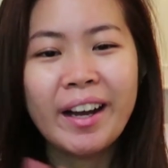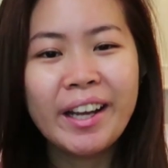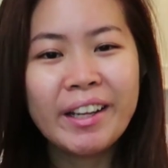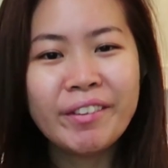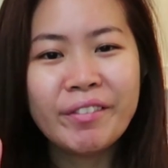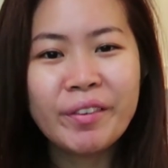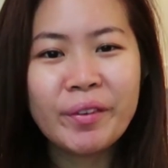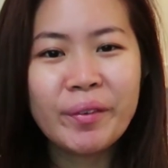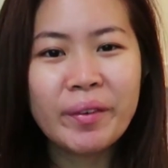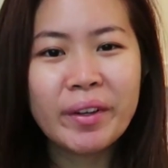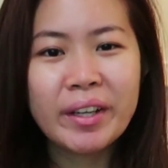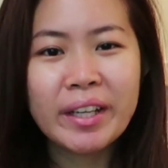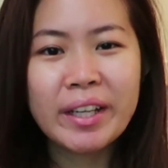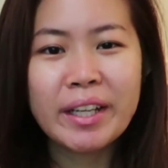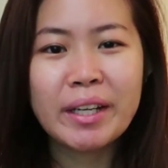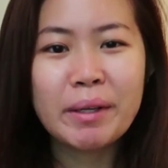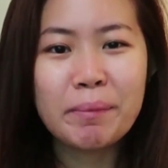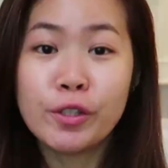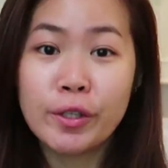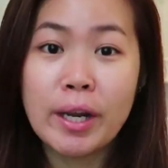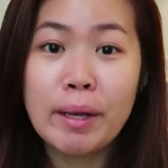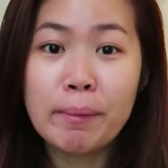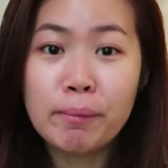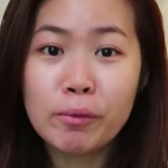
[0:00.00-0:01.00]
Hi everyone!
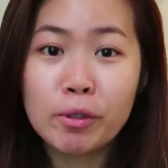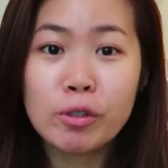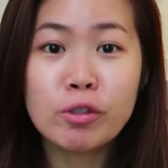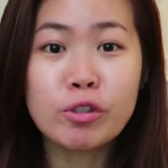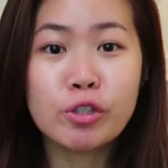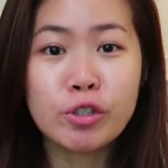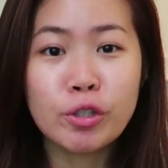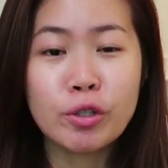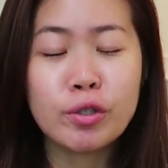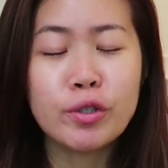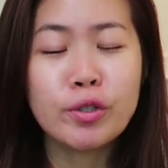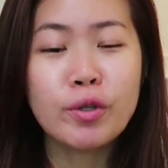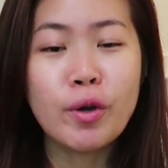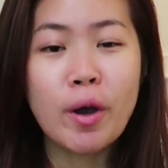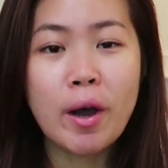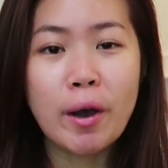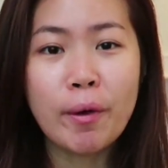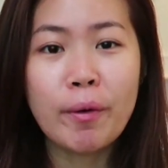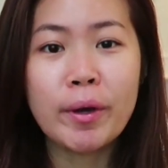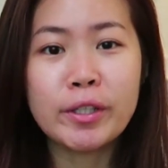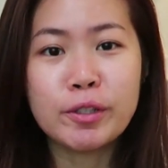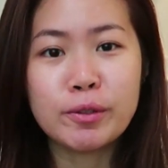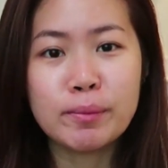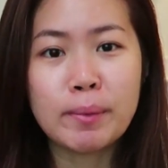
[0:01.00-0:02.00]
Today I'm going to show you
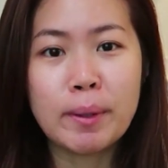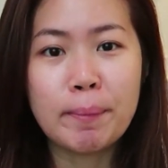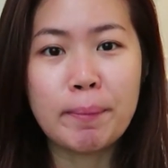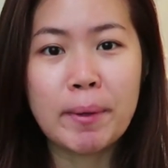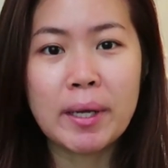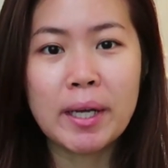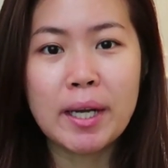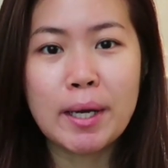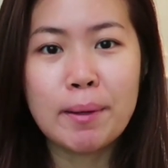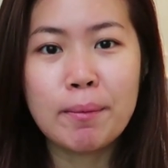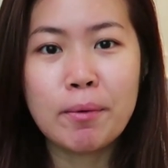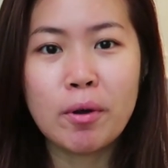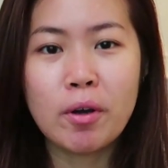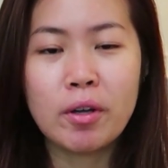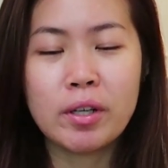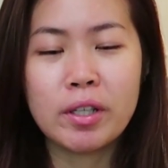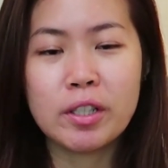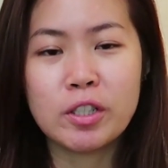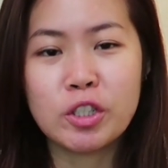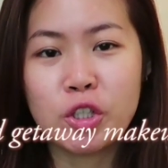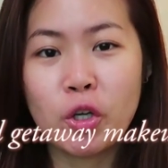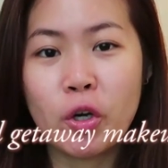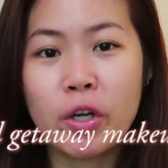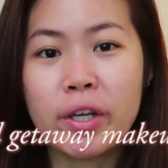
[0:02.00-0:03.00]
how I do my makeup
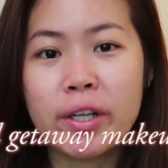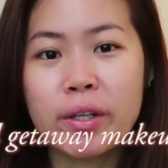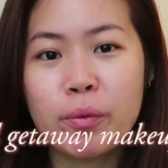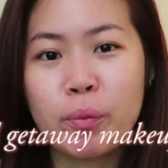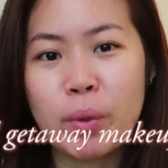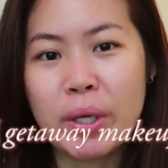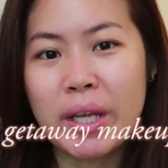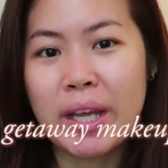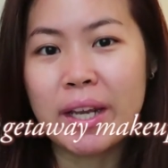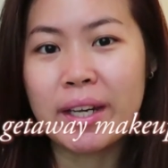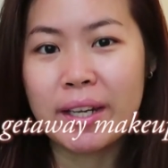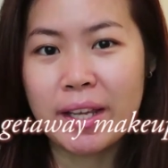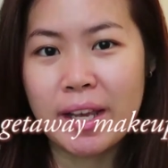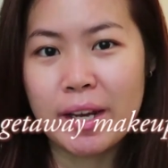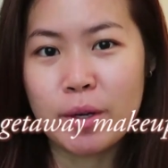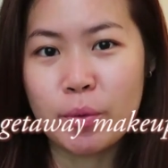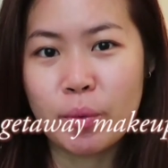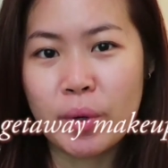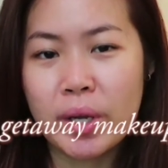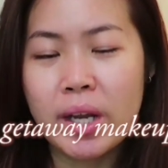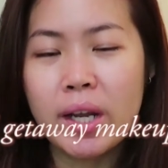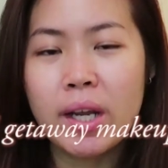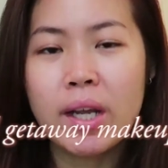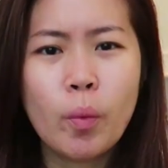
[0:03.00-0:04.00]
on a short weekend
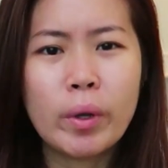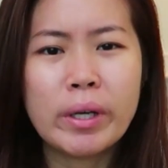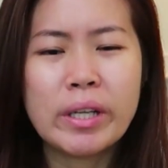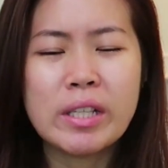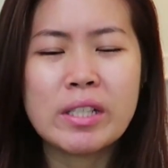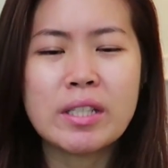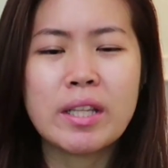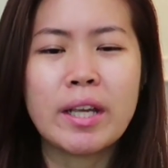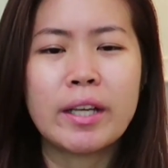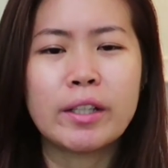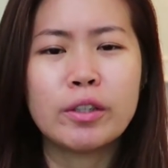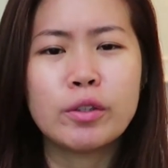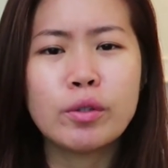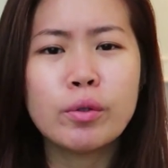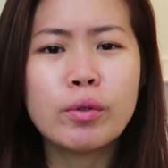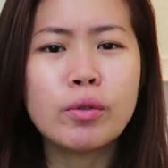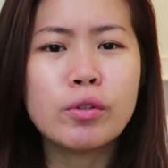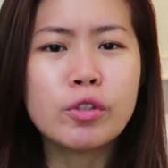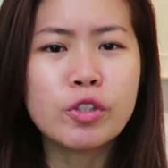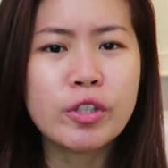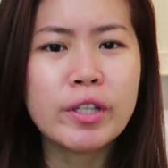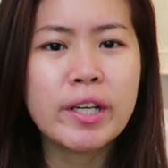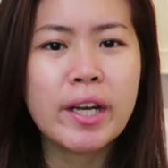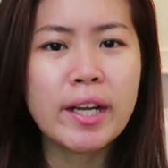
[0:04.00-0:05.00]
getaway. When it's like 2
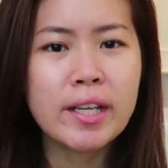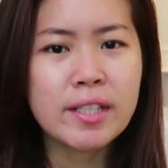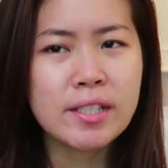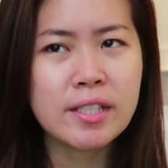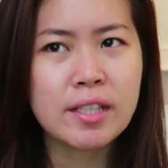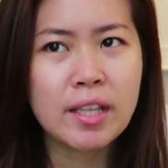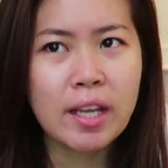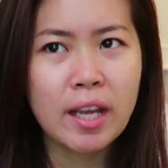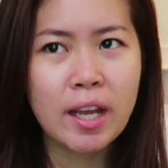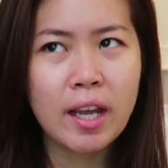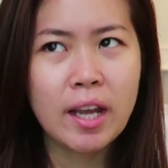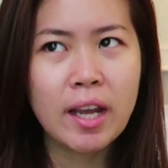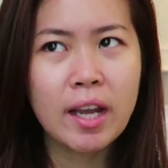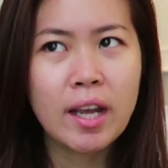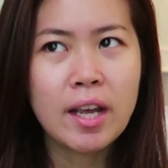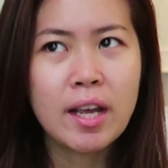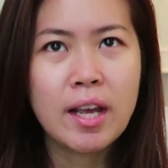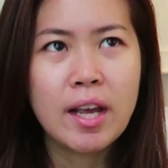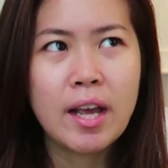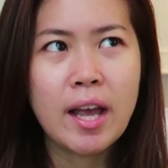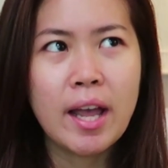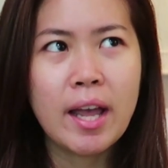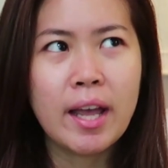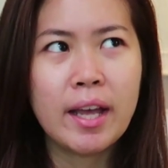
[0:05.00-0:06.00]
to 3 days stay
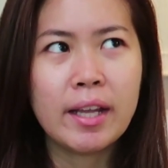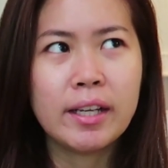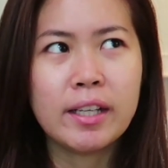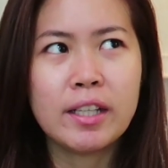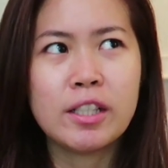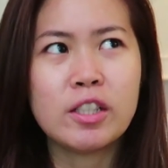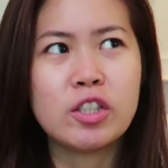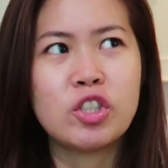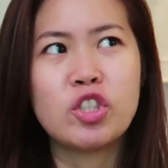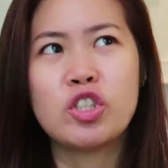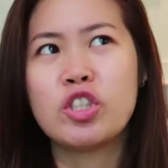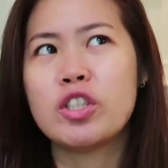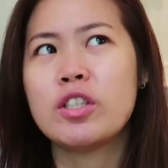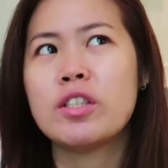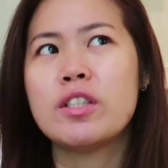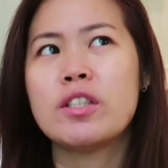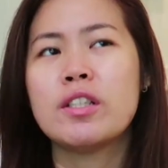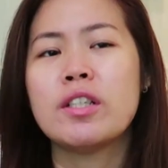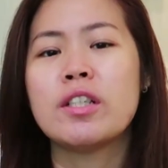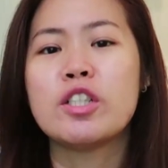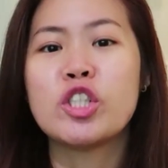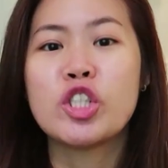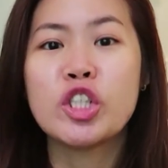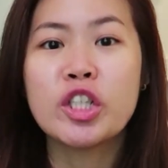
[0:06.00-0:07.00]
and it's
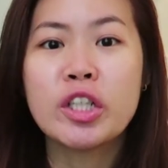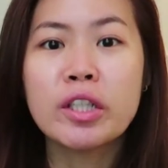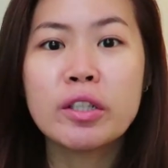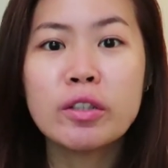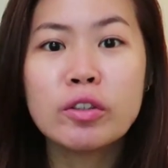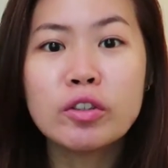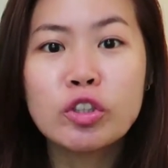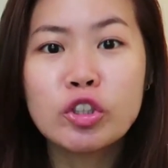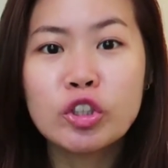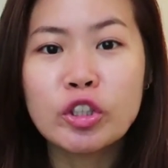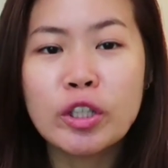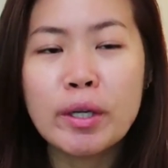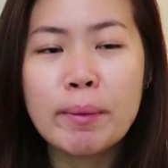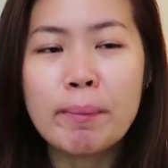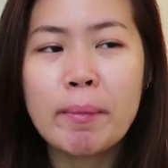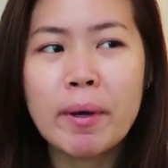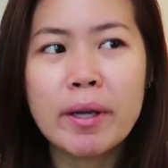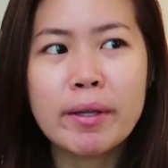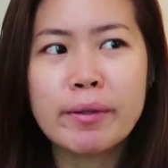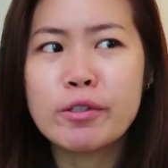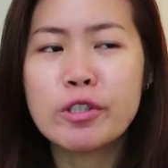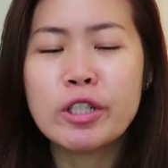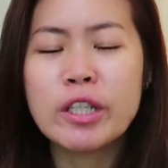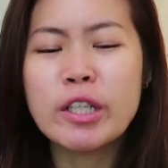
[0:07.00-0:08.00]
just a chill trip,
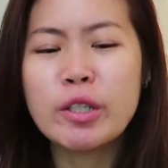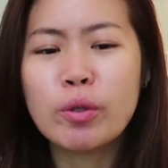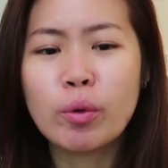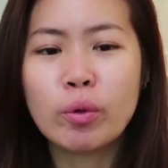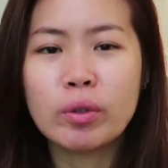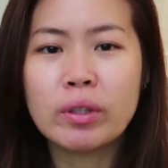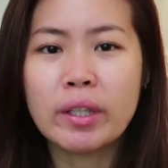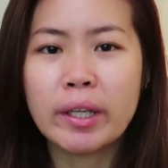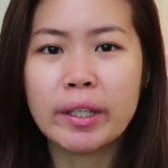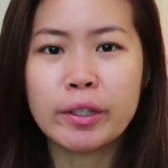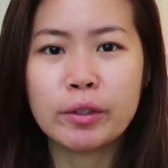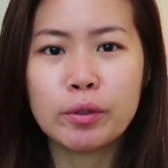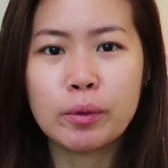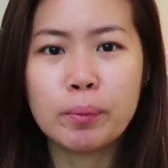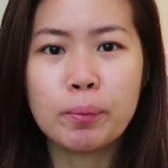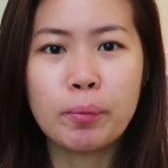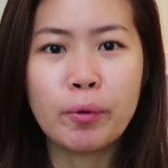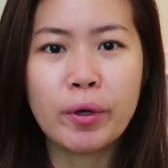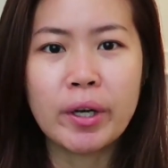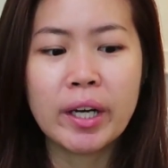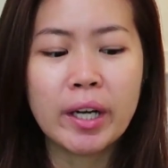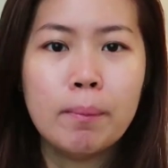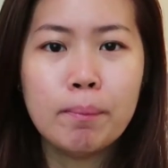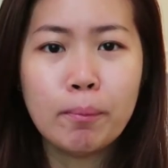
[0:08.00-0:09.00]
I usually don't like to
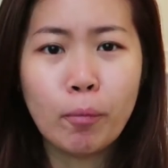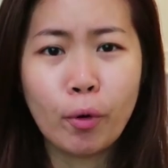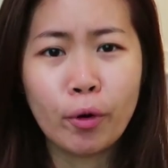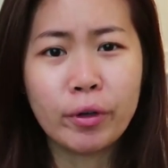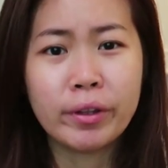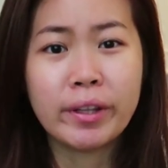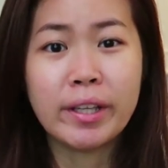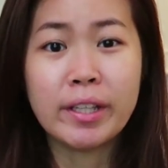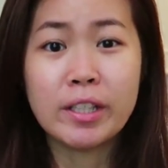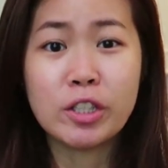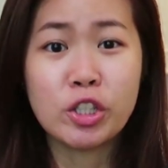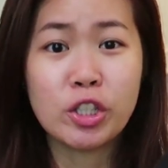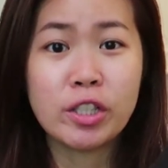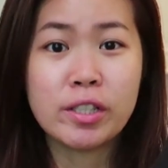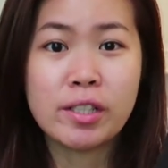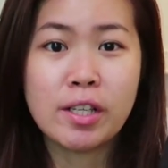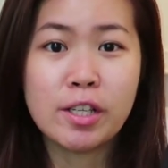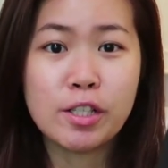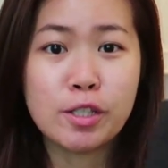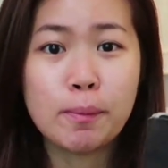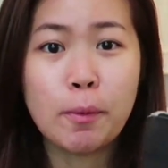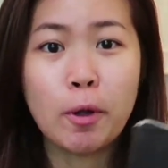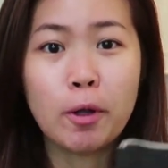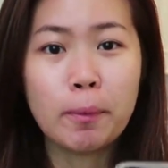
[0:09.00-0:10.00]
bring more than
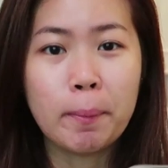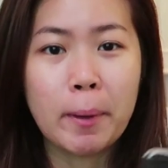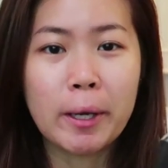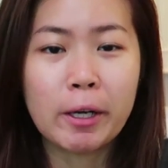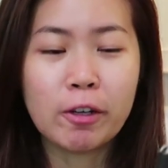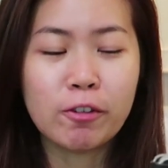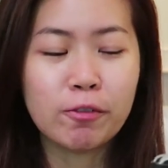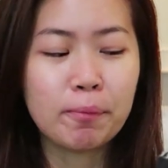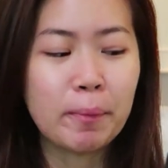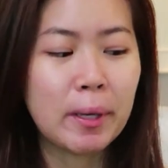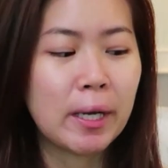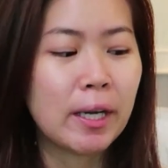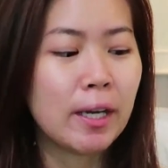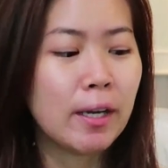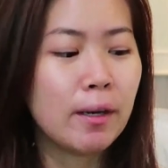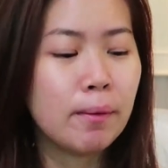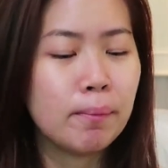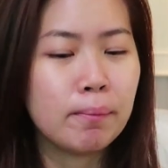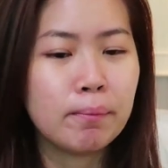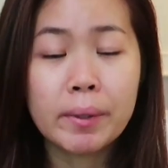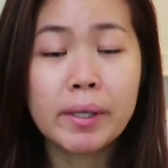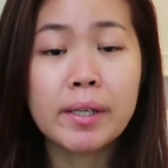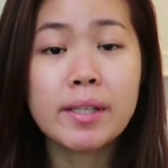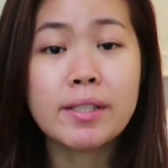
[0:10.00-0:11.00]
just a small bag of
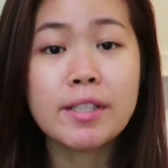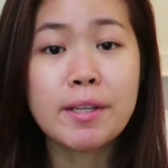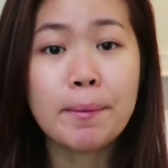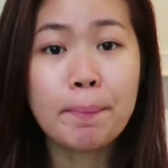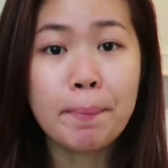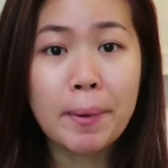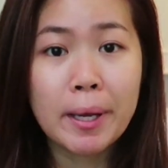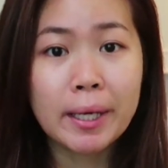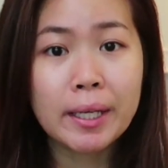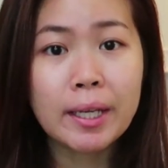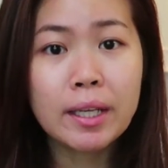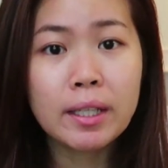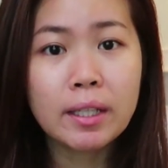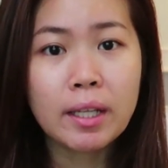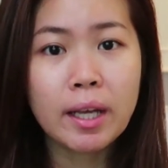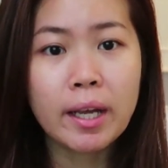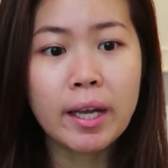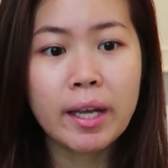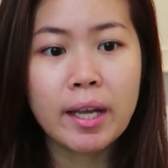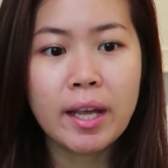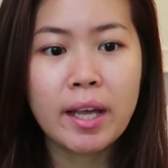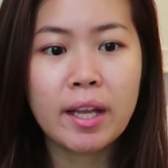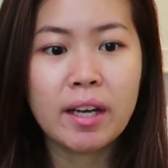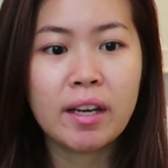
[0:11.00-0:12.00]
makeup because I'm packing
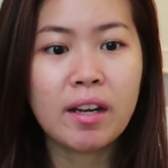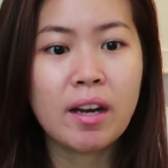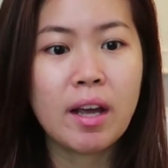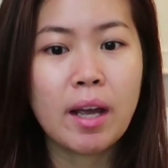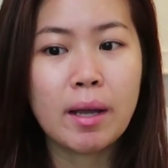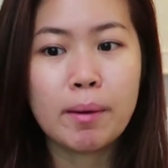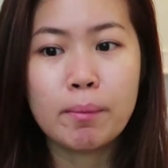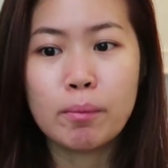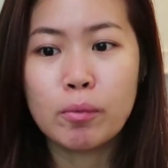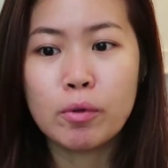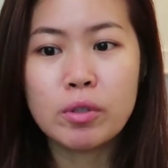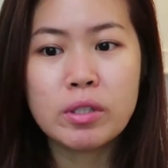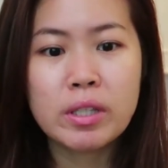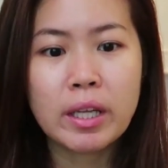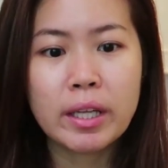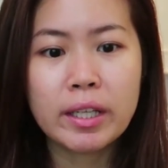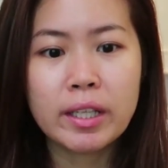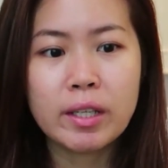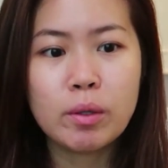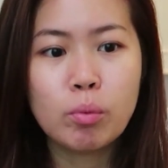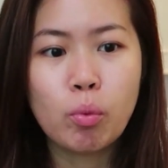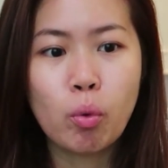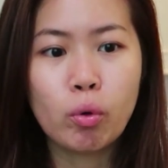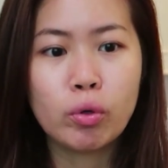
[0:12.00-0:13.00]
light and I most
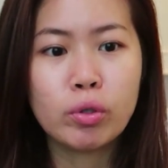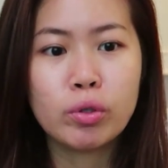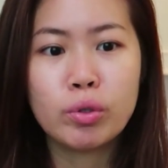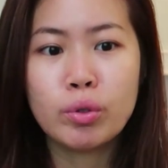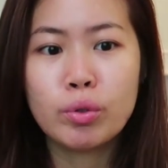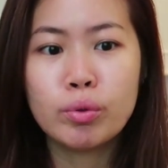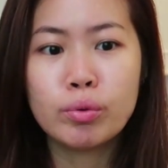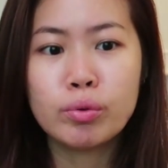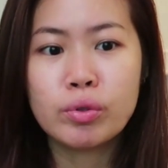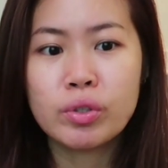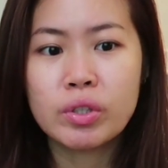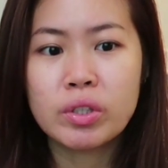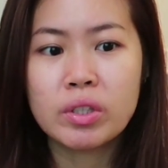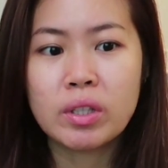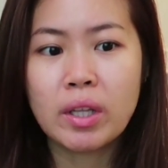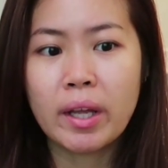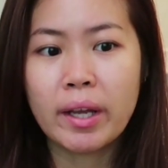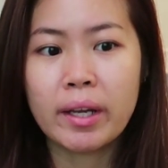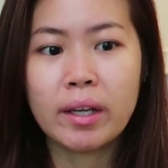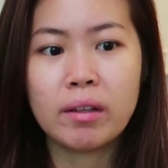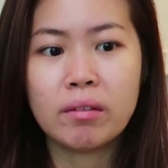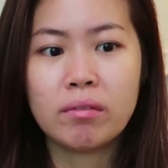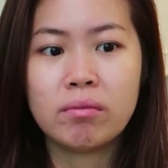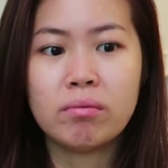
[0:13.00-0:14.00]
likely won't use
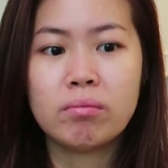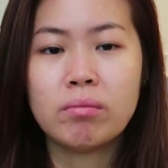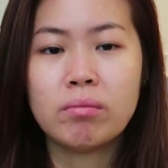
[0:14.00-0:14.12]
like